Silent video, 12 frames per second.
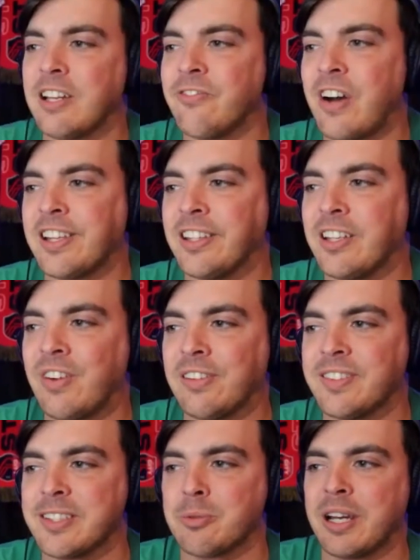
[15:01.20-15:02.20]
finally
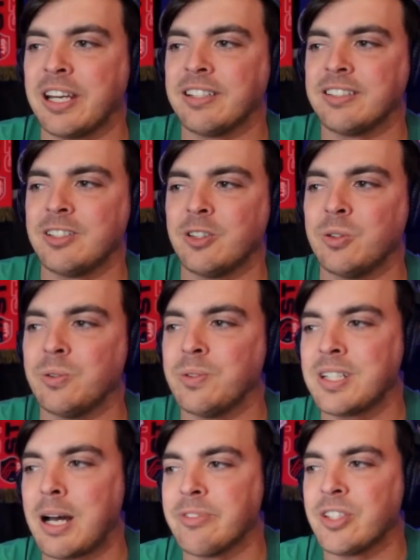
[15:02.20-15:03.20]
found its way to
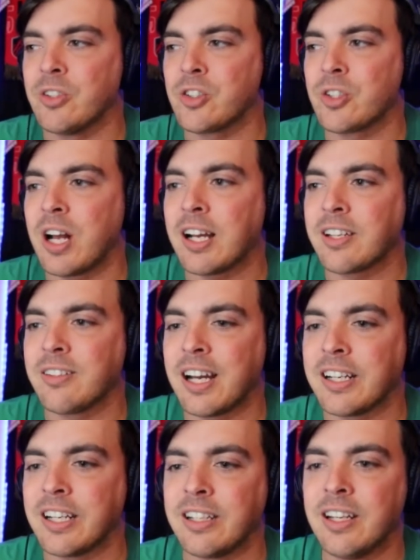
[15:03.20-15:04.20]
Tomas Ostrák, who
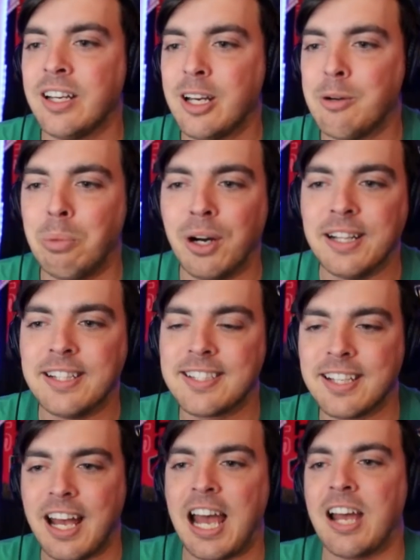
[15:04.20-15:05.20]
kind of puts
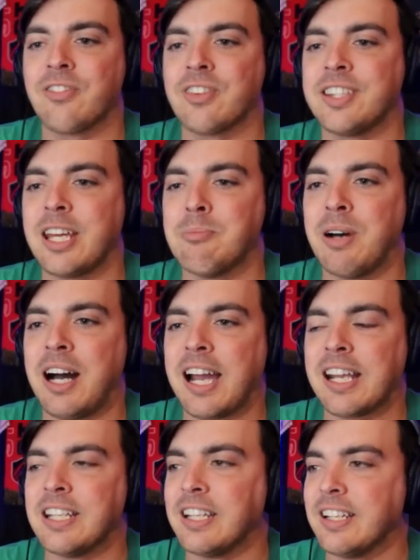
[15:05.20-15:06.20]
everything
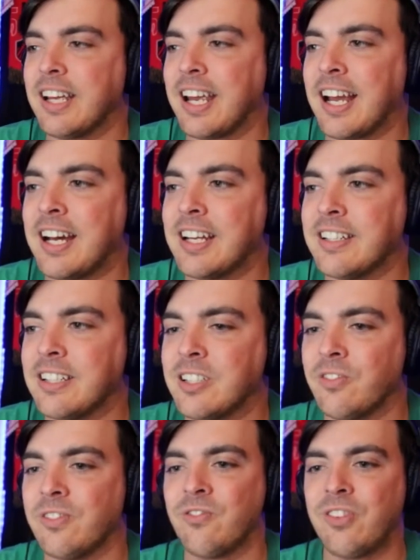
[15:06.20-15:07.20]
behind it and
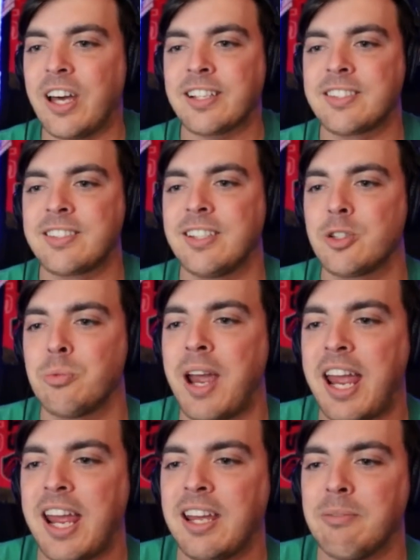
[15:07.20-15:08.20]
deflects its
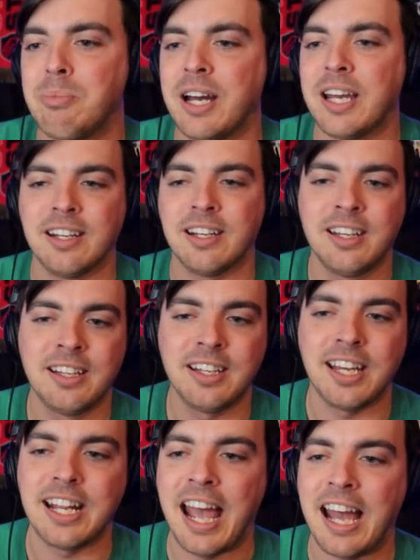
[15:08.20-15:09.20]
way, but
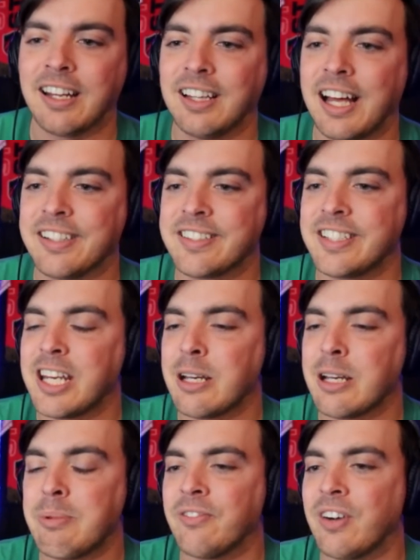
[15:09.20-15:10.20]
it had a lot of
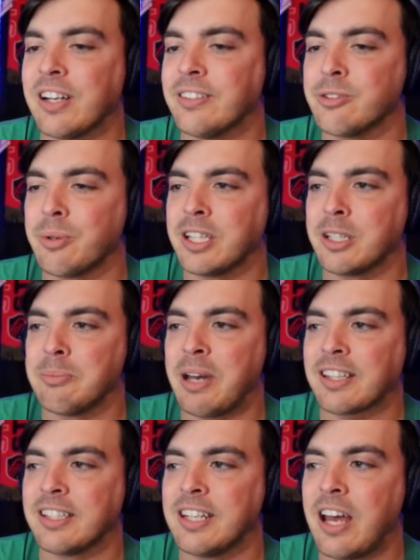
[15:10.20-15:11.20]
steam and finds its way into the
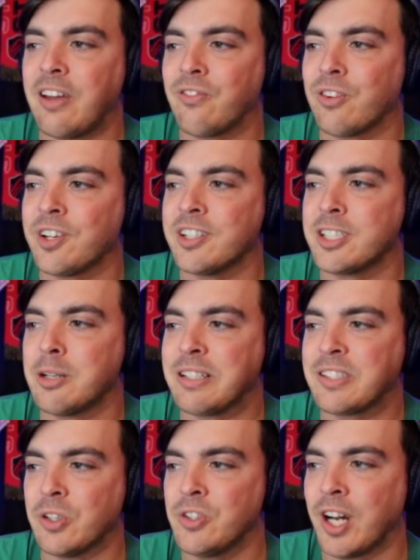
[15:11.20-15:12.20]
back of the net for
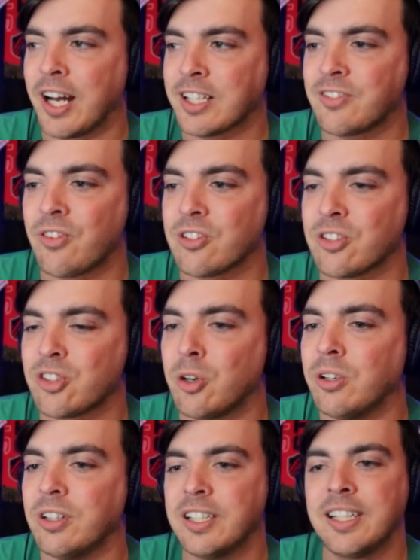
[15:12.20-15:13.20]
Tomas Ostrák's first
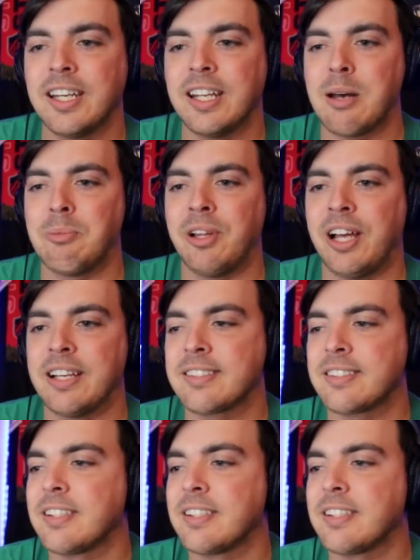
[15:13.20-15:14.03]
goal in MLS.